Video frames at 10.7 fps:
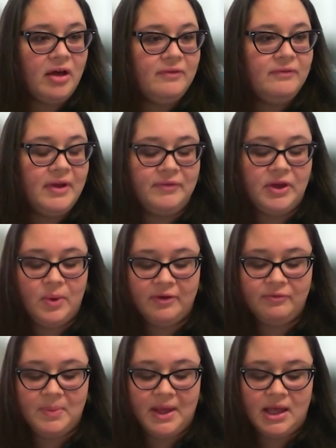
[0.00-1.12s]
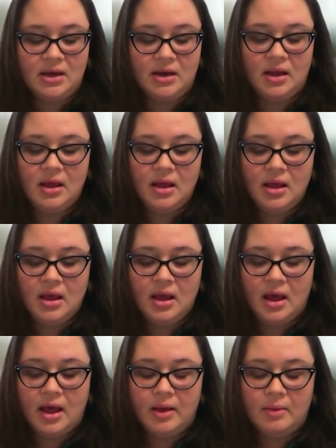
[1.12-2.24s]
if you have been
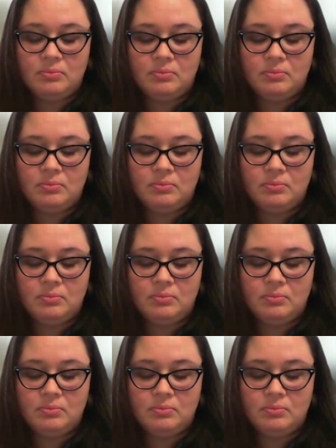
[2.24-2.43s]
um,